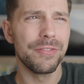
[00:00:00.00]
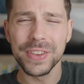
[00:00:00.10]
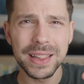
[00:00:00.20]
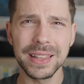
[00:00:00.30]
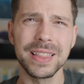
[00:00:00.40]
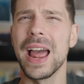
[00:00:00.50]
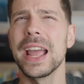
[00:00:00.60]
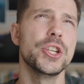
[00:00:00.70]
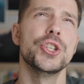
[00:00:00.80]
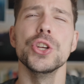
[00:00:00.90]
feeling that
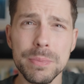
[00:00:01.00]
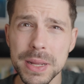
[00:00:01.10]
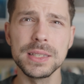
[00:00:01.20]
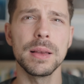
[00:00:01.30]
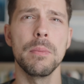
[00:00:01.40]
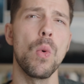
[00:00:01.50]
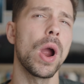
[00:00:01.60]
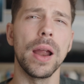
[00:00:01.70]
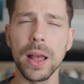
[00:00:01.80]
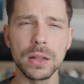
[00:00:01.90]
I should be
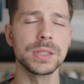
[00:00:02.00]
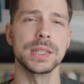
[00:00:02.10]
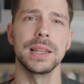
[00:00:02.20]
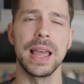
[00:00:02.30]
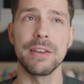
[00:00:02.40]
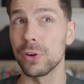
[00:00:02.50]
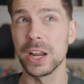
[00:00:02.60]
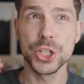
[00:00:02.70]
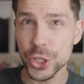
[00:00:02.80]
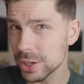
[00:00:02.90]
somewhere else in life, or
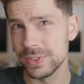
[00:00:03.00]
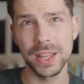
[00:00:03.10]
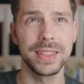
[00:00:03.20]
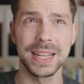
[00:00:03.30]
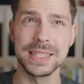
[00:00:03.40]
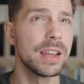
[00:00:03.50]
I should have done things